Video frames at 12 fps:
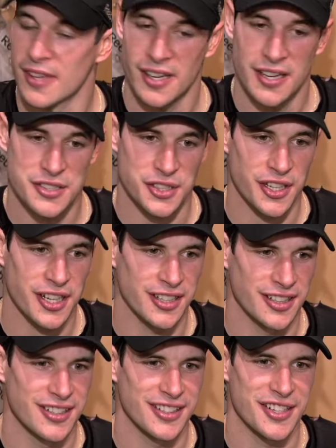It was great.
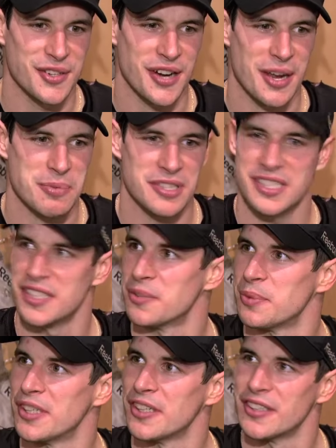You know, we're happy to see
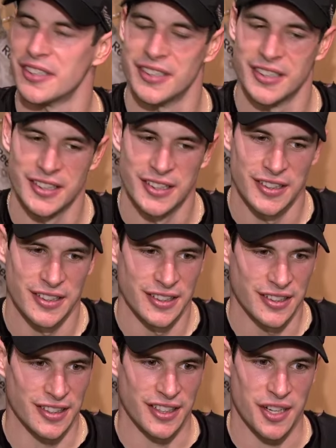them here, and
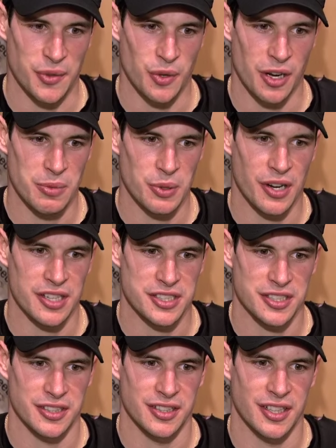we'll all be
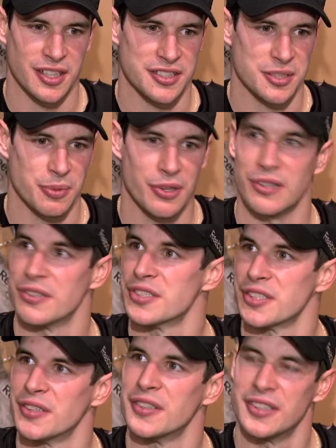watching tomorrow.
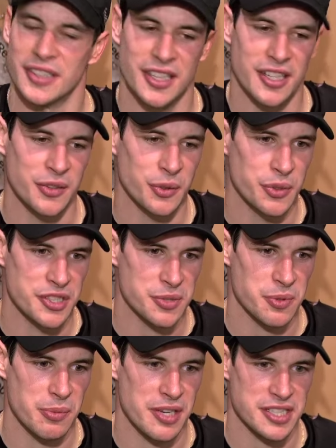So we wish
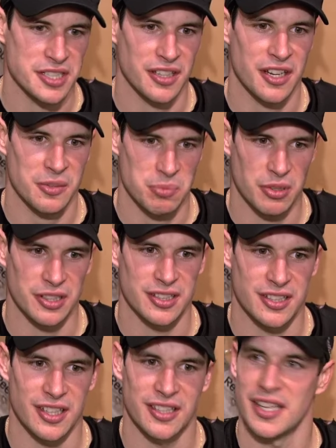them the best of luck,
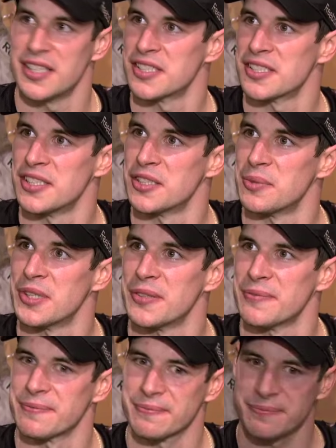but nice to see them here.